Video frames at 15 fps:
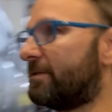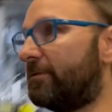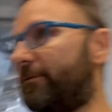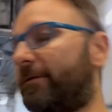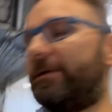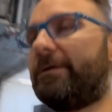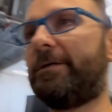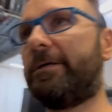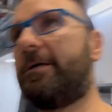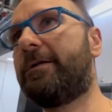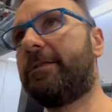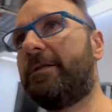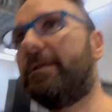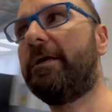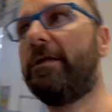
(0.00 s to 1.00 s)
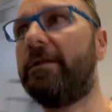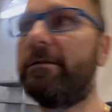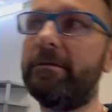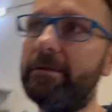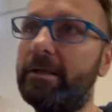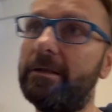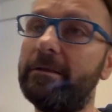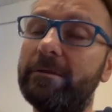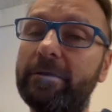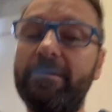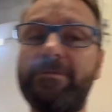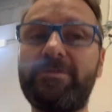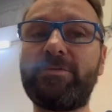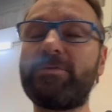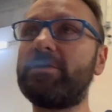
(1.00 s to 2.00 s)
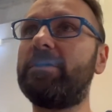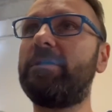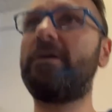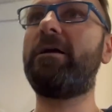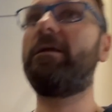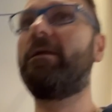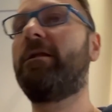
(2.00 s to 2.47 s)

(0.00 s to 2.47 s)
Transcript: Fuck, I didn't hit anything as you saw.